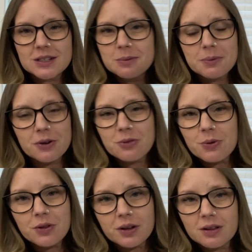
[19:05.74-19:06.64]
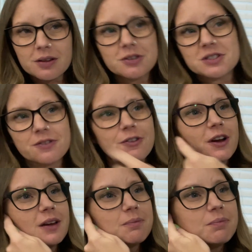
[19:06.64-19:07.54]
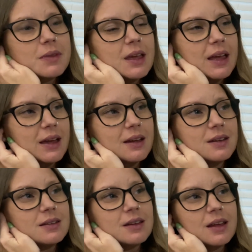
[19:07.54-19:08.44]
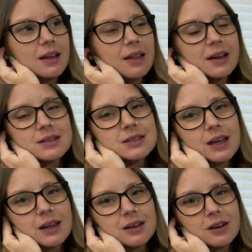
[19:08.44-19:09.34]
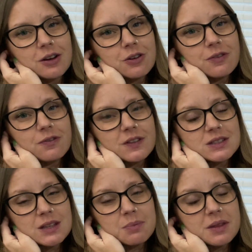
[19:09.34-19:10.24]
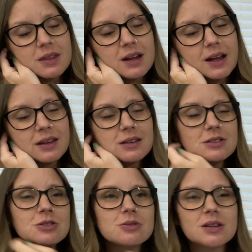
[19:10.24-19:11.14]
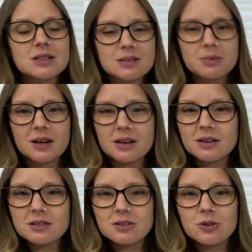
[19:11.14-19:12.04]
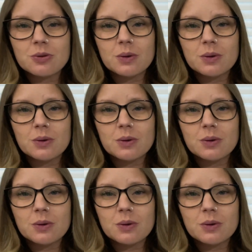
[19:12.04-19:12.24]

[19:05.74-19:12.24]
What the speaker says: birth will look a little different. And like I said, you know, if it's something that I need to do, then it's something I need to do.